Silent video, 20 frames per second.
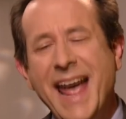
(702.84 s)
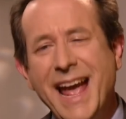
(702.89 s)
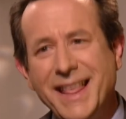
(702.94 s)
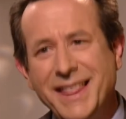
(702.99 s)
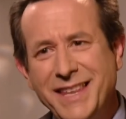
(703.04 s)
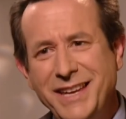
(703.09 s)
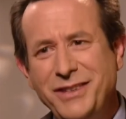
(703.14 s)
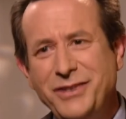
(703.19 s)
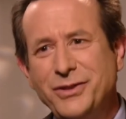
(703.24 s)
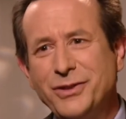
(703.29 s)

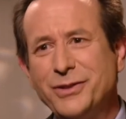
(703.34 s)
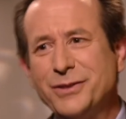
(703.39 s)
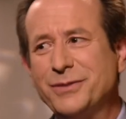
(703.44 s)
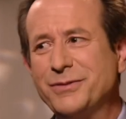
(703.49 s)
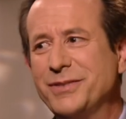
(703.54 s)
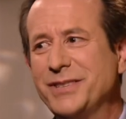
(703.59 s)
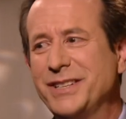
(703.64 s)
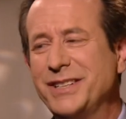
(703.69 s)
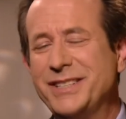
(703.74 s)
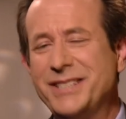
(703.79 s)
These are
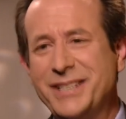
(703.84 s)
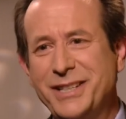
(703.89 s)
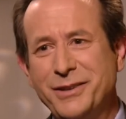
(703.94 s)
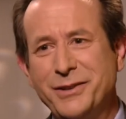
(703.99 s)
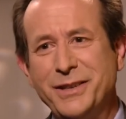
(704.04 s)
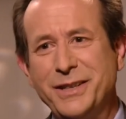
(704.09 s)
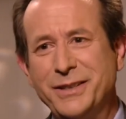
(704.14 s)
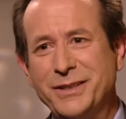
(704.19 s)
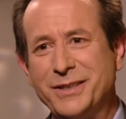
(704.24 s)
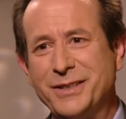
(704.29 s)

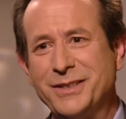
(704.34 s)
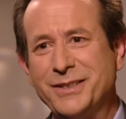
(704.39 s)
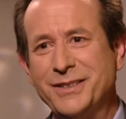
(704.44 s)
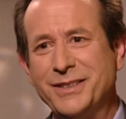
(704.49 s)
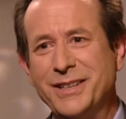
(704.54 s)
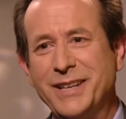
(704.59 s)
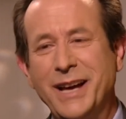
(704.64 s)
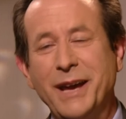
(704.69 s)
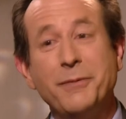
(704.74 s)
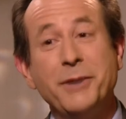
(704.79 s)
serious,
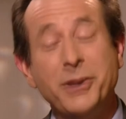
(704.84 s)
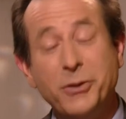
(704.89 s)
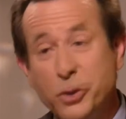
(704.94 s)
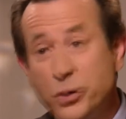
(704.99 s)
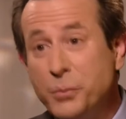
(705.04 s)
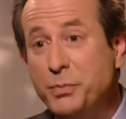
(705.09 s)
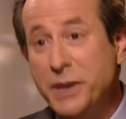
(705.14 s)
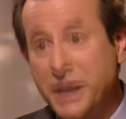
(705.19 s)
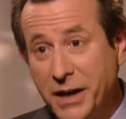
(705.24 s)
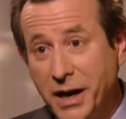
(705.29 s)
it
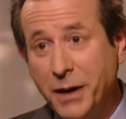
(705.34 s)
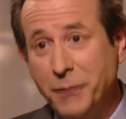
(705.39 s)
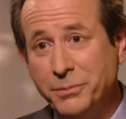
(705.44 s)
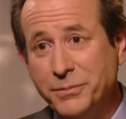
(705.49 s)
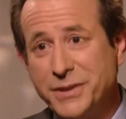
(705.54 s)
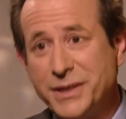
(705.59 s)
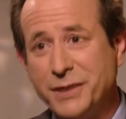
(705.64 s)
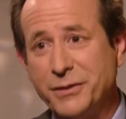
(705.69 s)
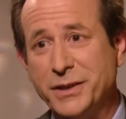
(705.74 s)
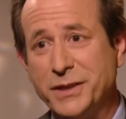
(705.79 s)
could become
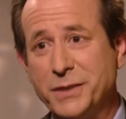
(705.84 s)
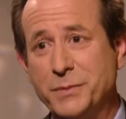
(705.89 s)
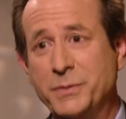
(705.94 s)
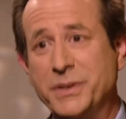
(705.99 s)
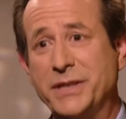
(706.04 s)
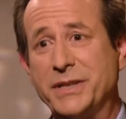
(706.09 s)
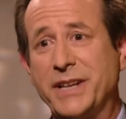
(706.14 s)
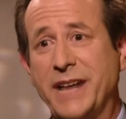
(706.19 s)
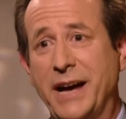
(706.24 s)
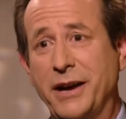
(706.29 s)
serious
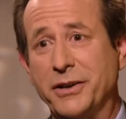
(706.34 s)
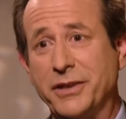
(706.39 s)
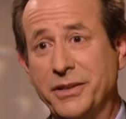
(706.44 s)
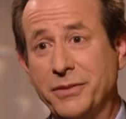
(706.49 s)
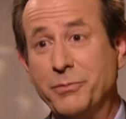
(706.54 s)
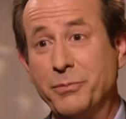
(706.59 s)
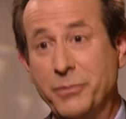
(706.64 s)
miscalculations.